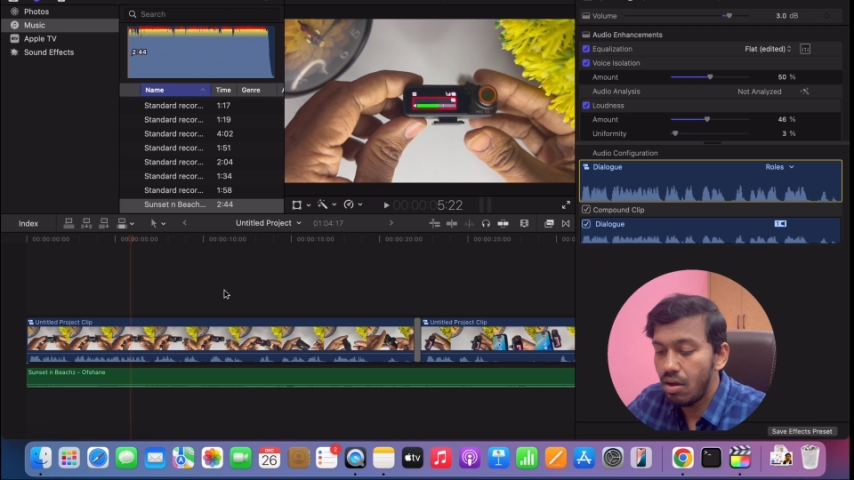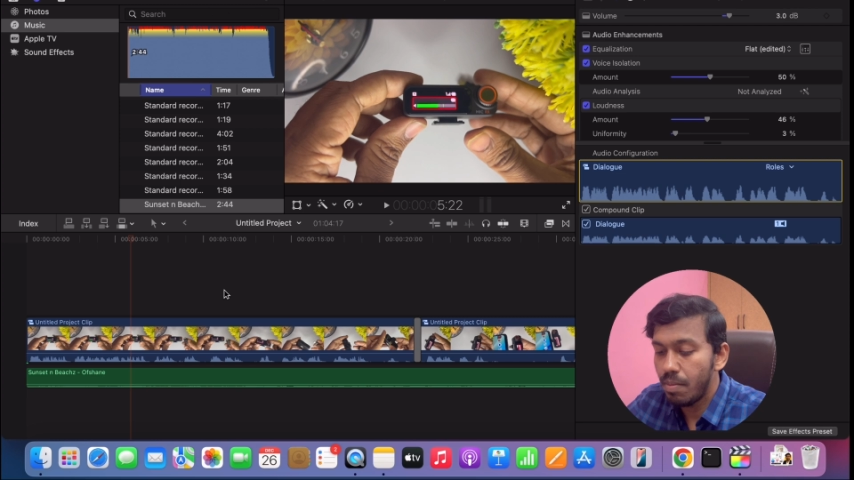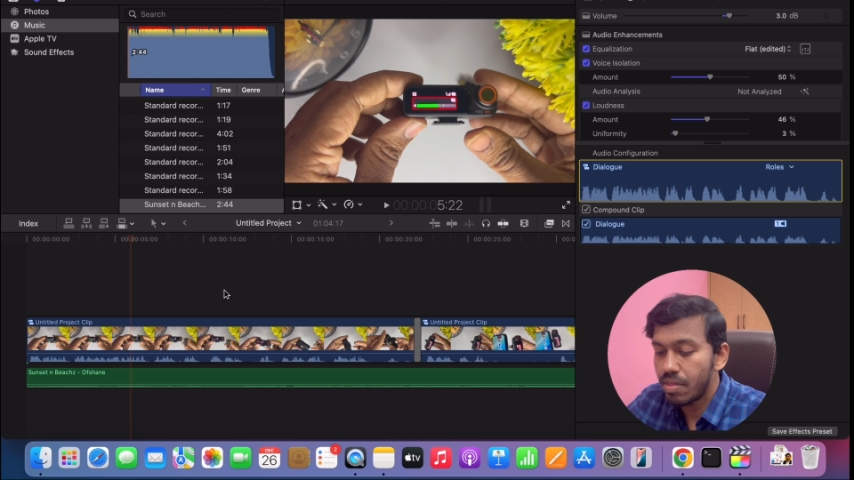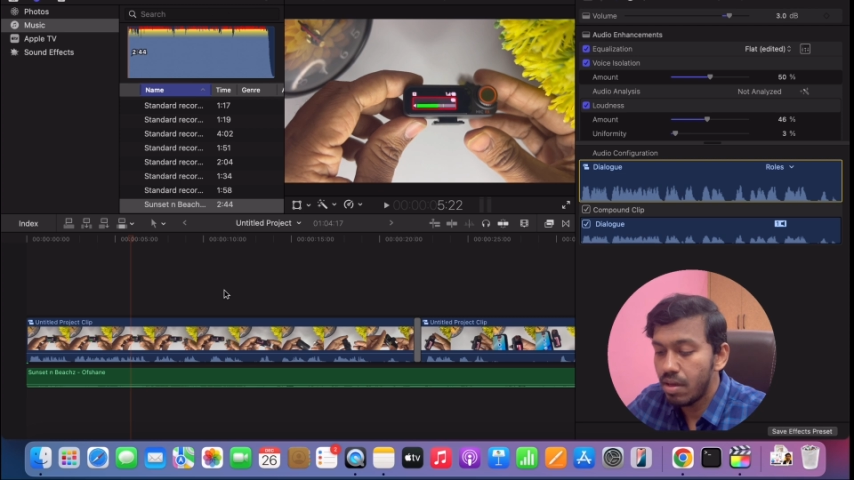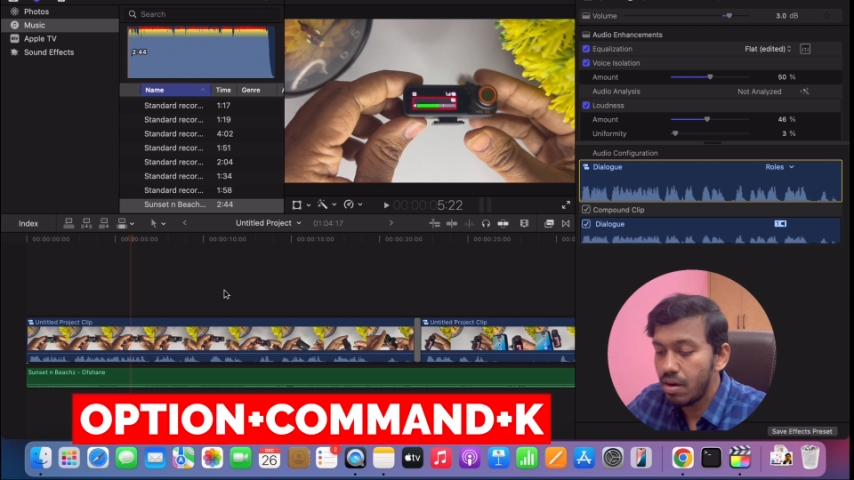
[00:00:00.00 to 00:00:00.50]

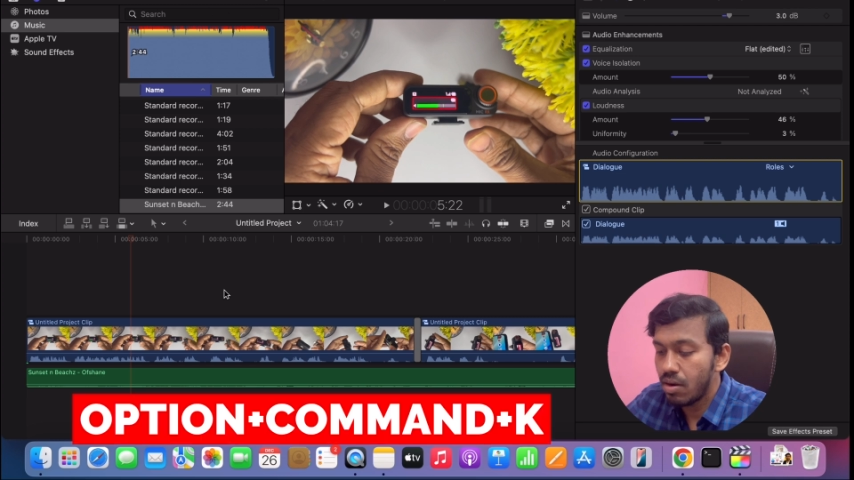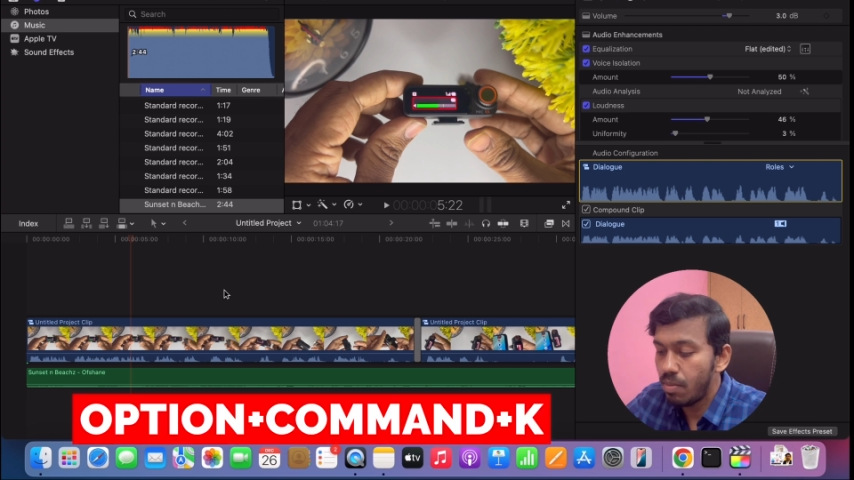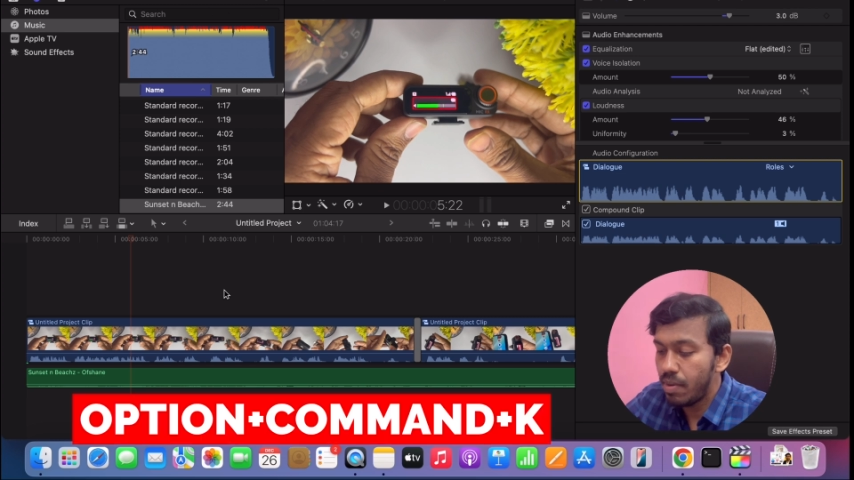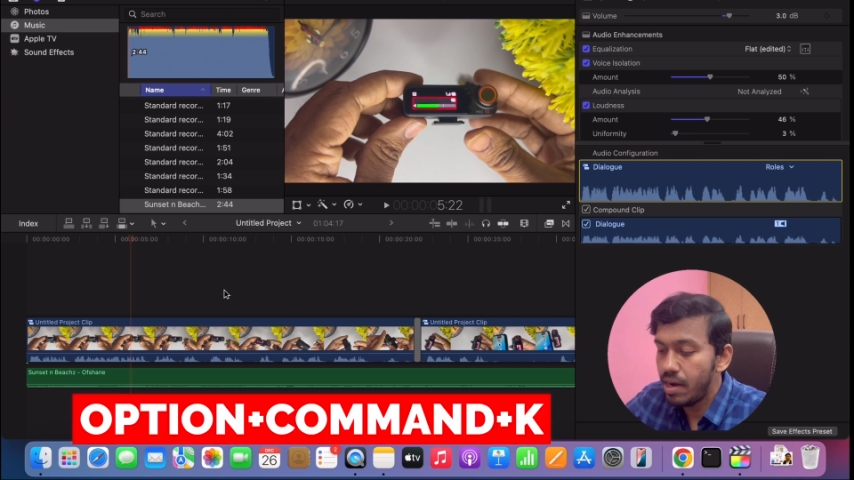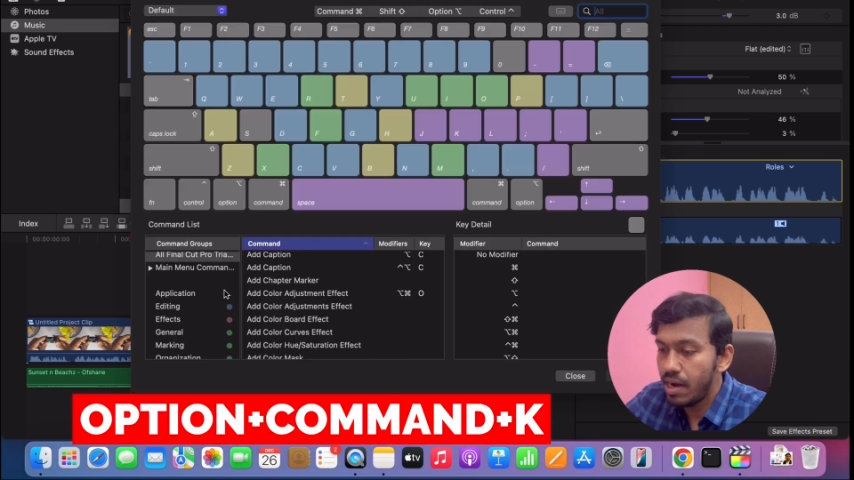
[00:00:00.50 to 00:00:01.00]
Option,
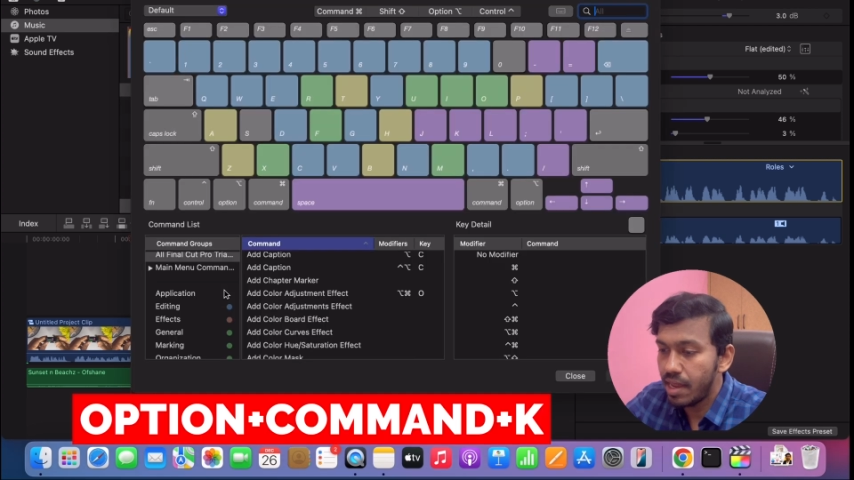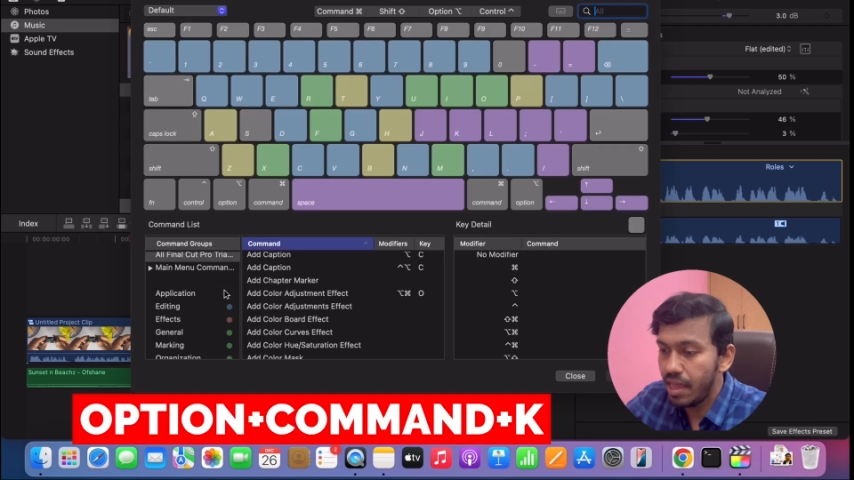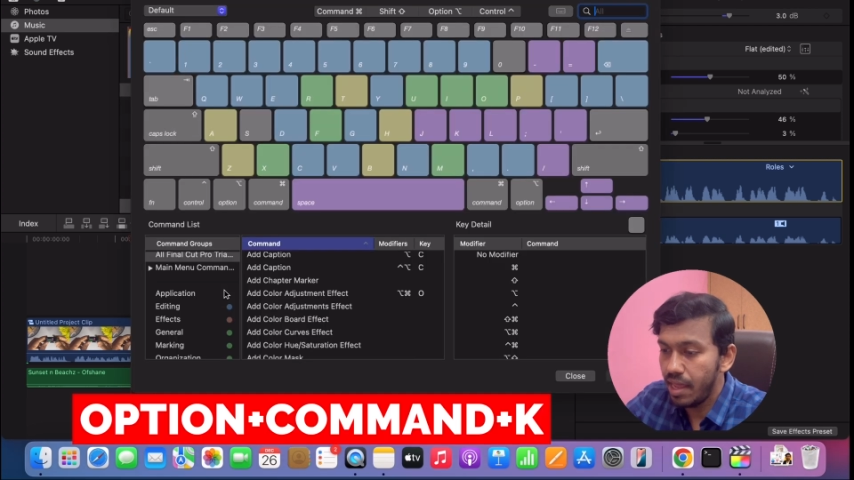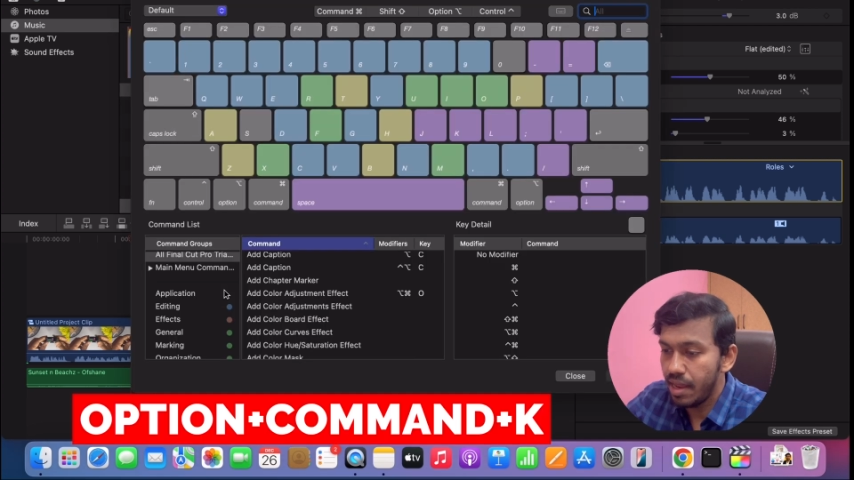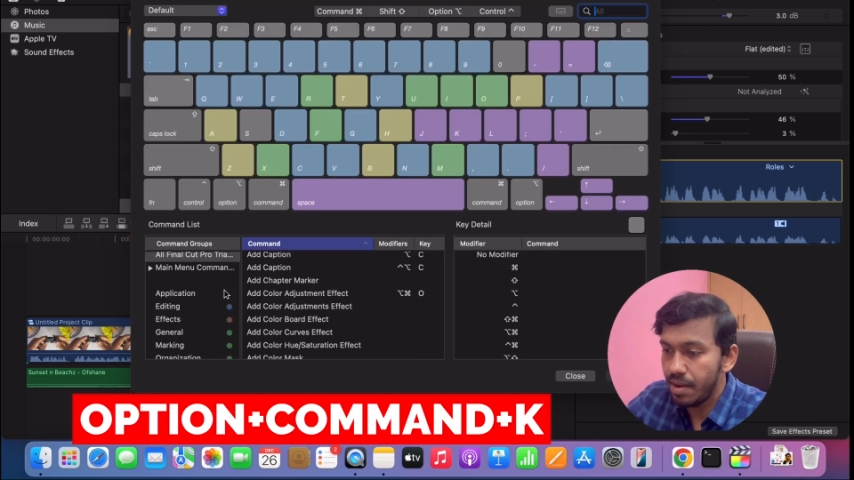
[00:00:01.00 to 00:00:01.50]
Command and K.